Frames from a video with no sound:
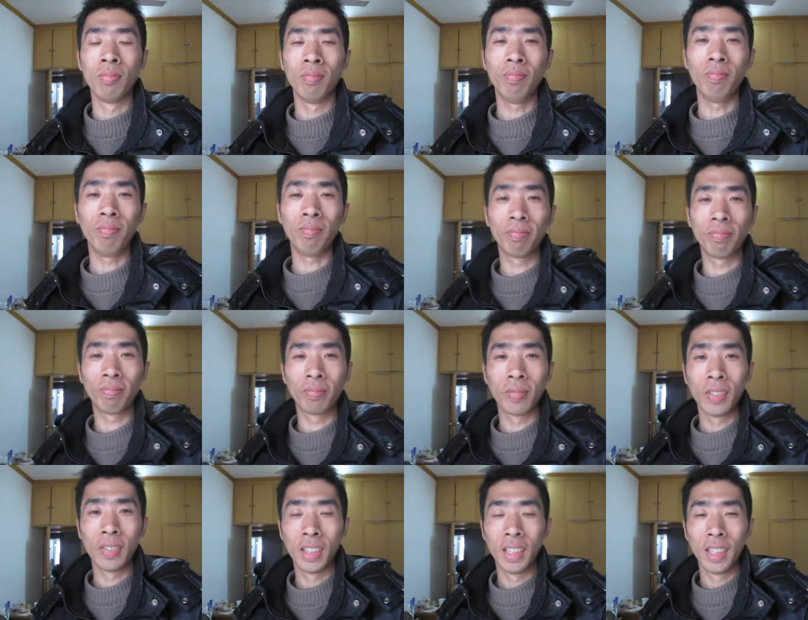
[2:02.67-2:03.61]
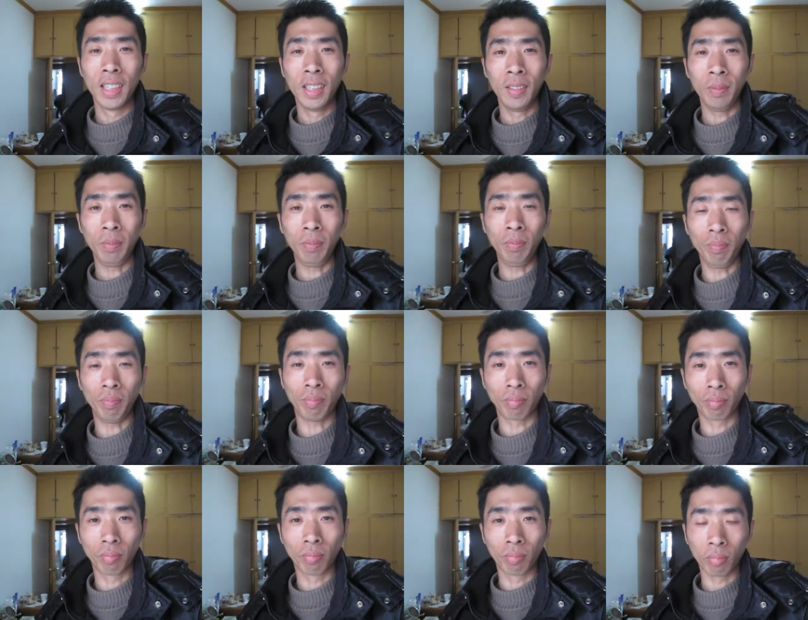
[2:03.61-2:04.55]

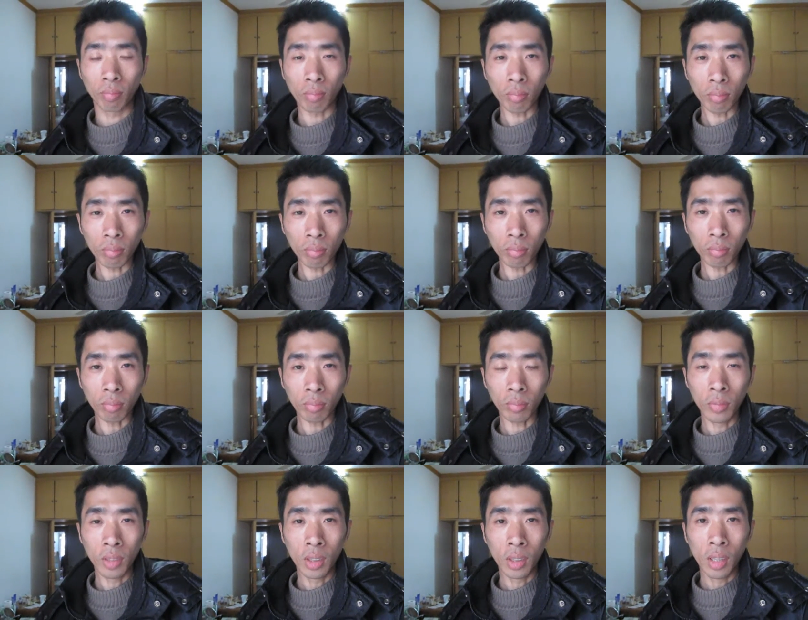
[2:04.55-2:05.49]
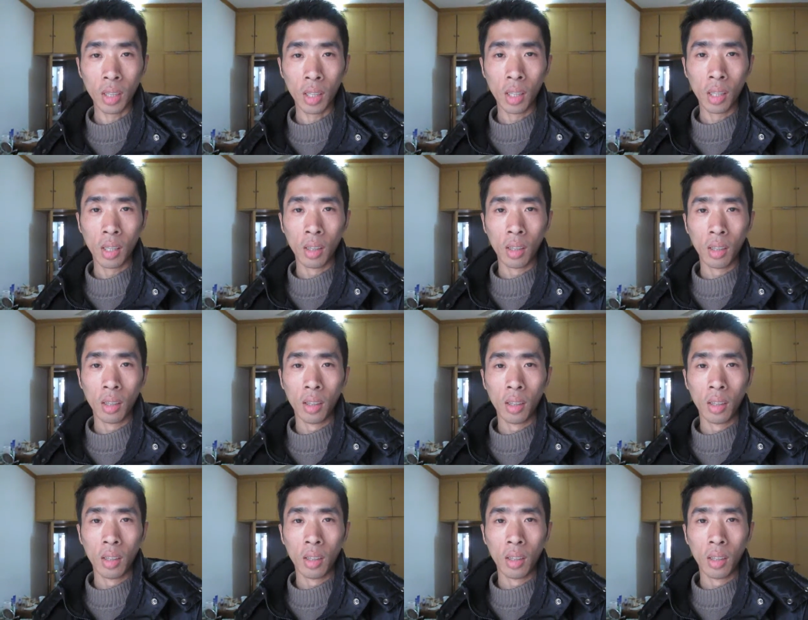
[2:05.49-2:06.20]
[no speech]